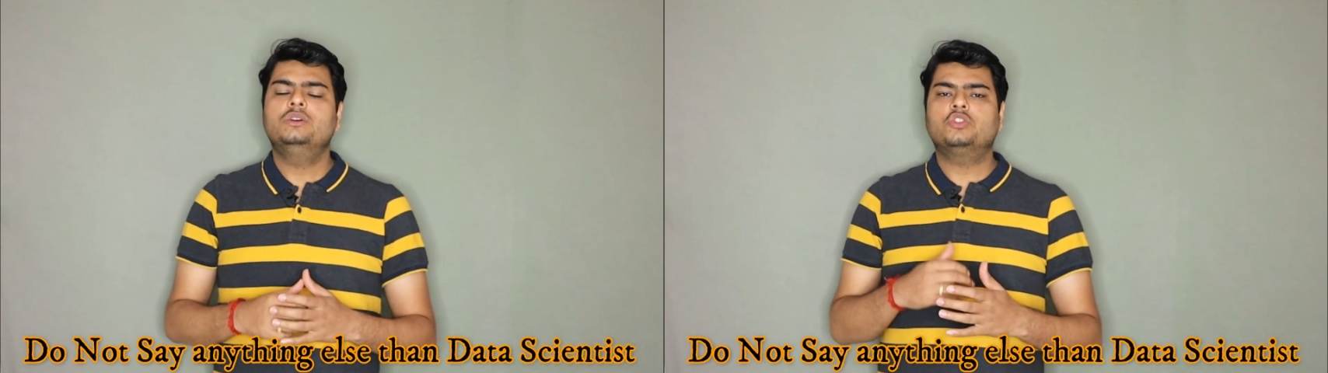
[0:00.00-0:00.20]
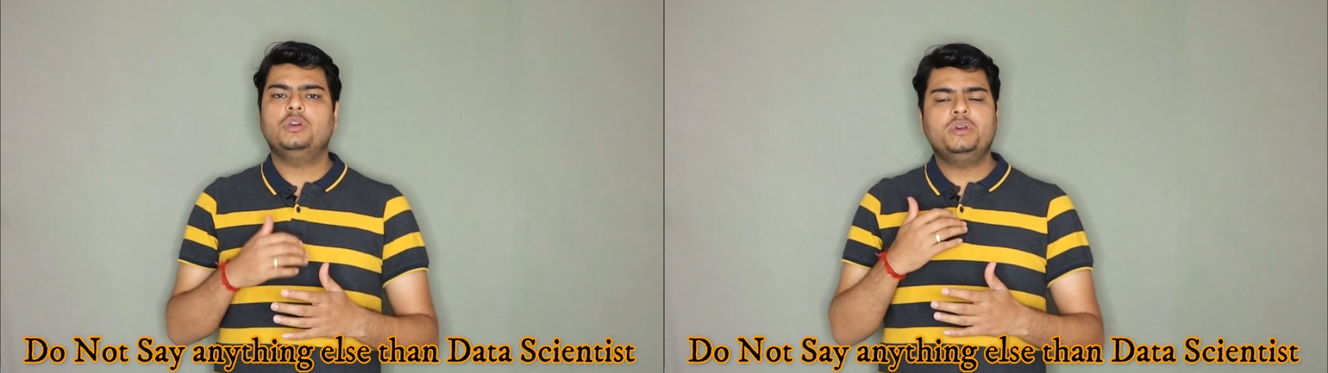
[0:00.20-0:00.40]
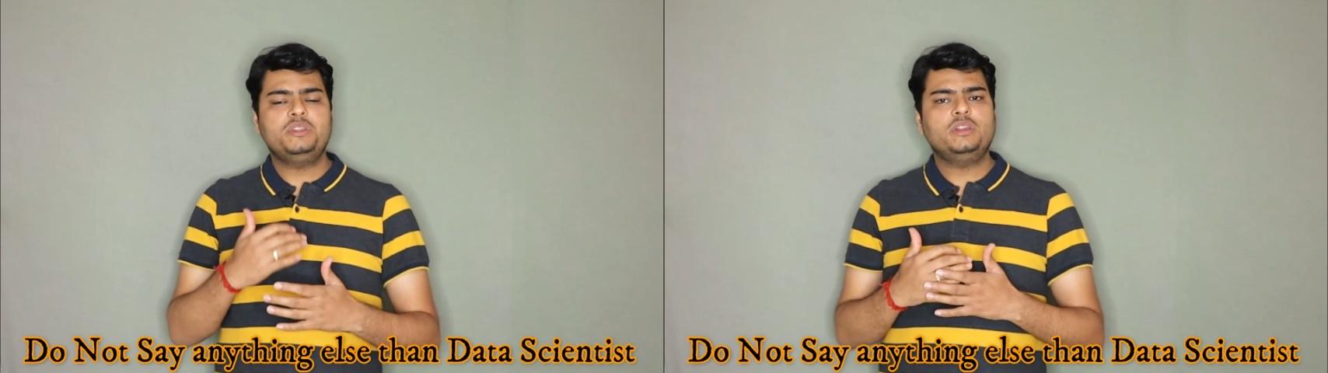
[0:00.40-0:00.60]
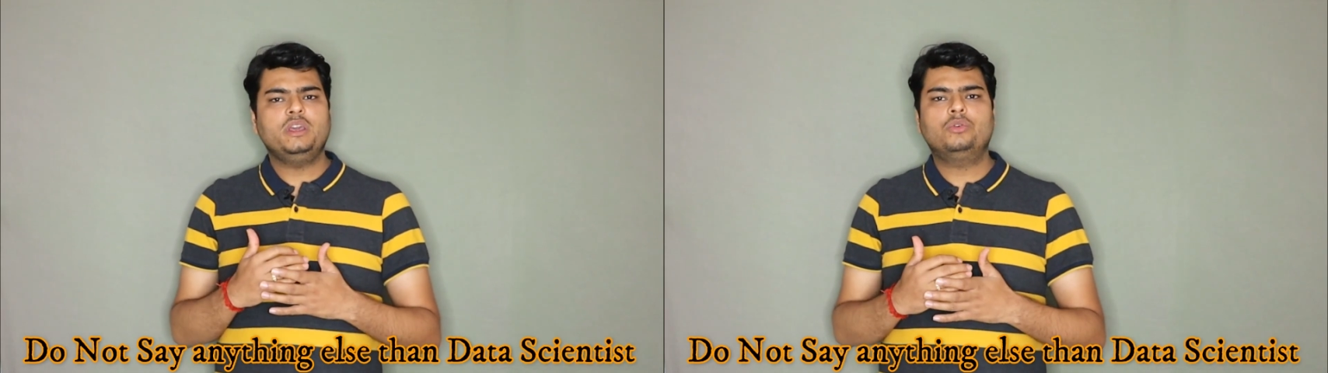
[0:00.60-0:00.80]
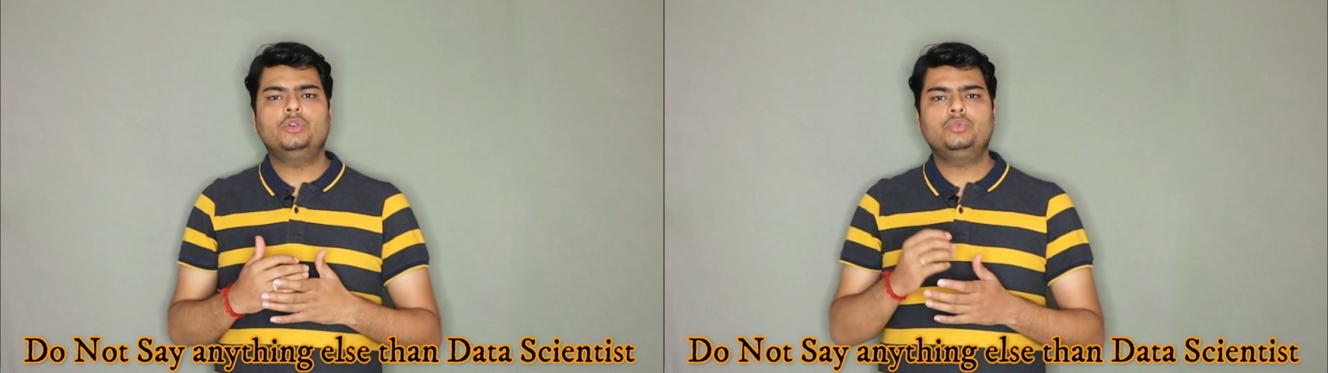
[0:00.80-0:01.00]
so imagine
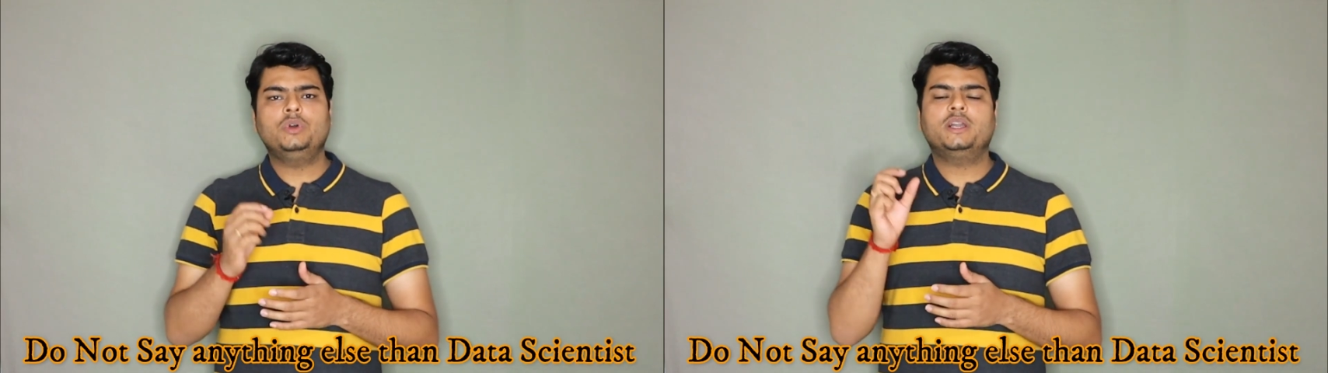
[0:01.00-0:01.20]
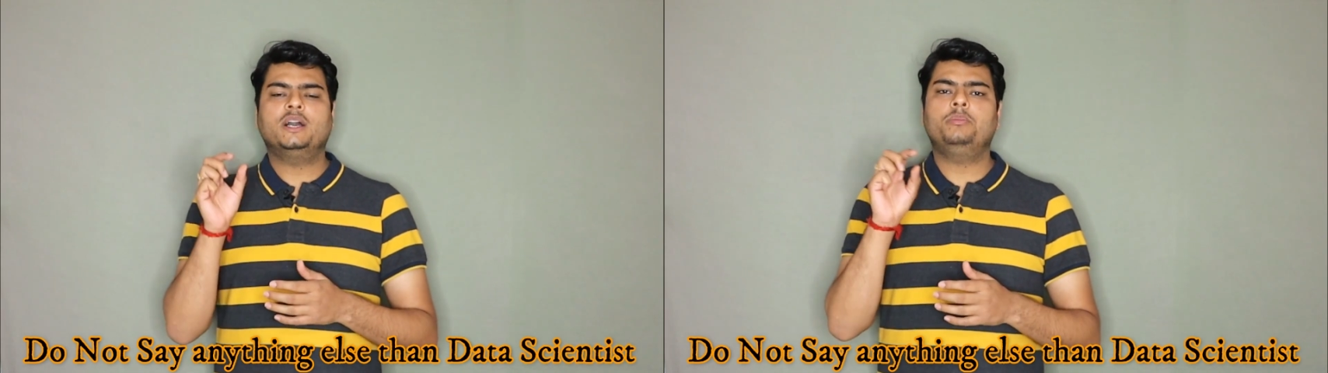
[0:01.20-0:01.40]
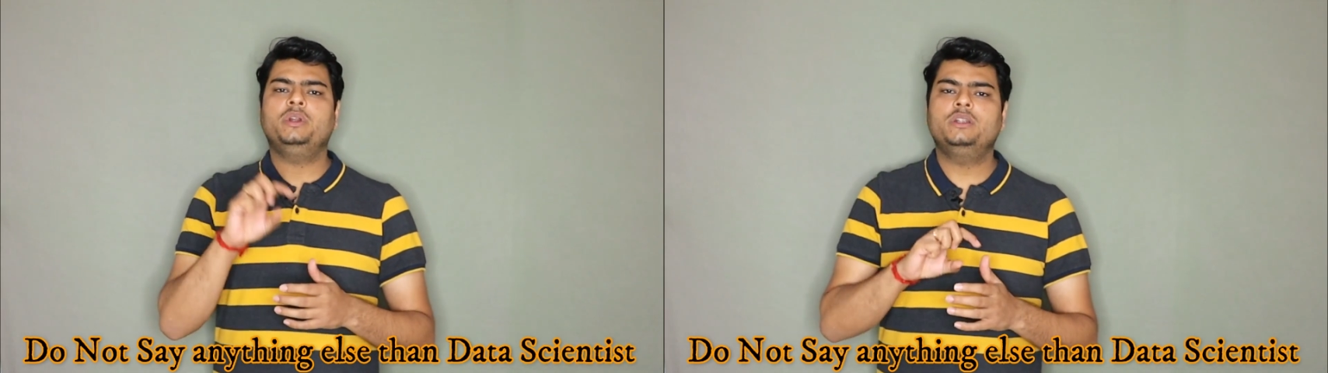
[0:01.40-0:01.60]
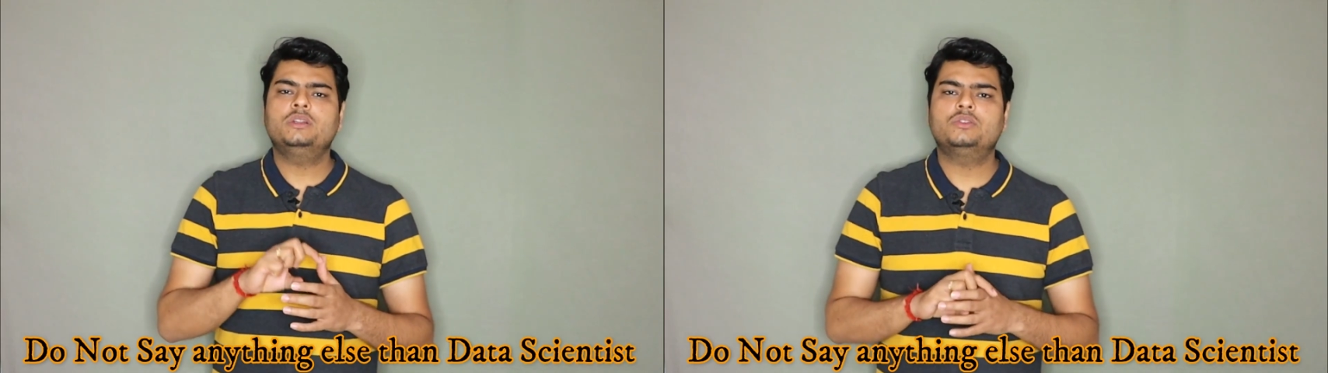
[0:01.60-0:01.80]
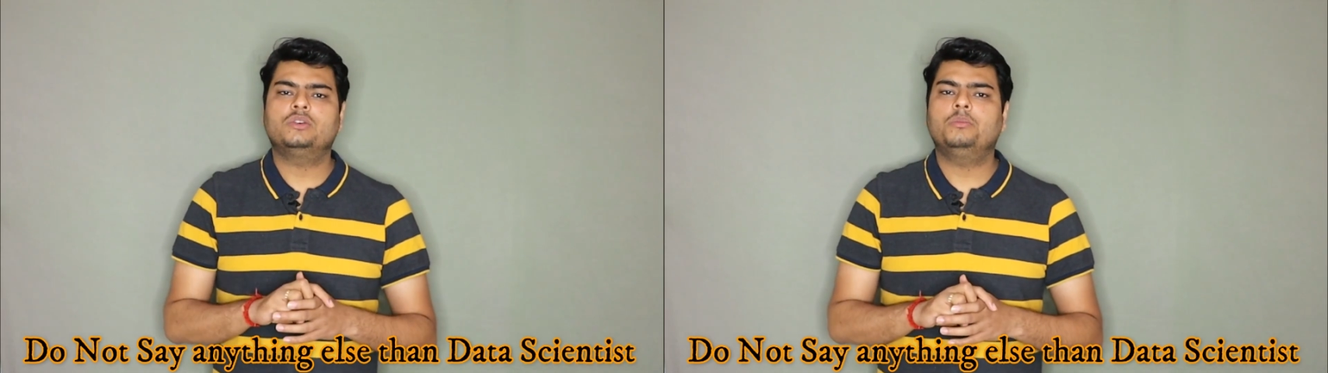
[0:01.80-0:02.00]
i go to a
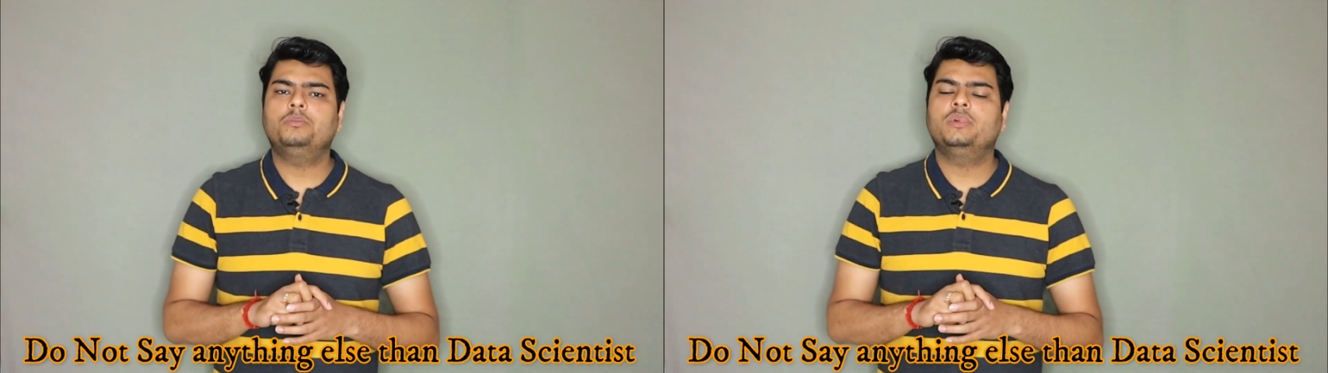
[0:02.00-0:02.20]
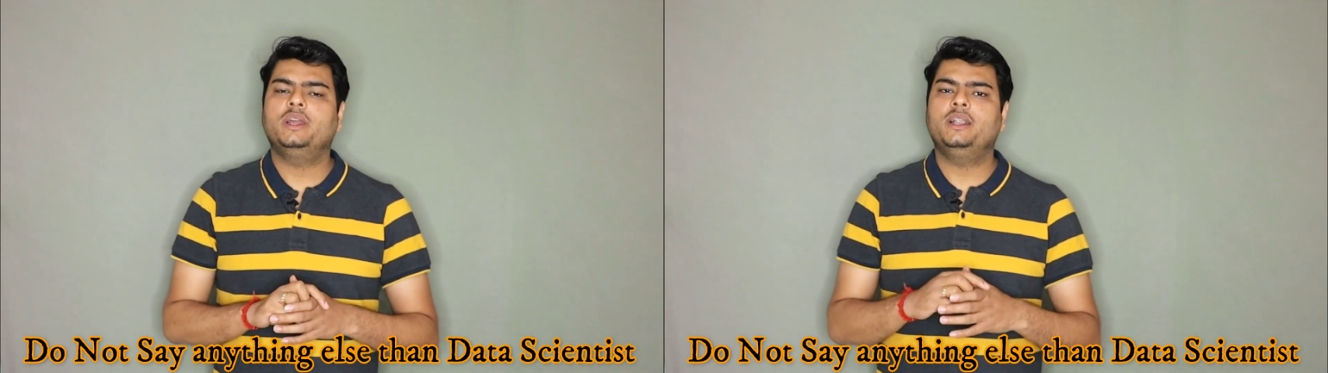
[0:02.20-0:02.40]
carpenter shop